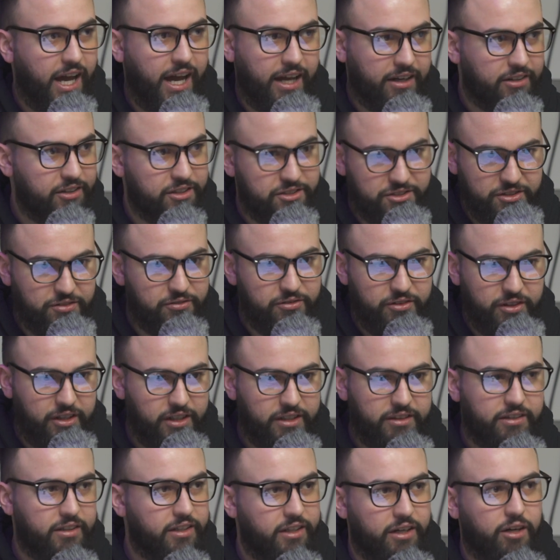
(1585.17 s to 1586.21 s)
a catalyst of
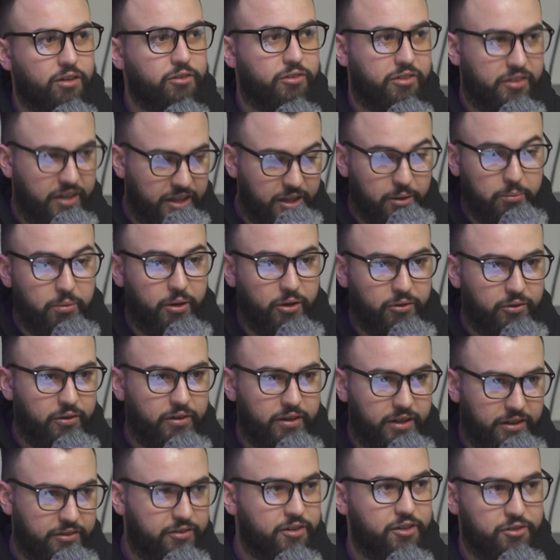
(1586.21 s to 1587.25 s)
like, the, you know, think about
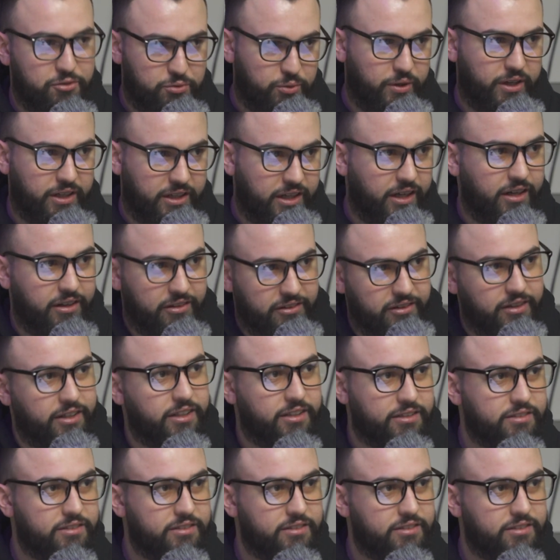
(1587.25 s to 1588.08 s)
it this way kind of thing.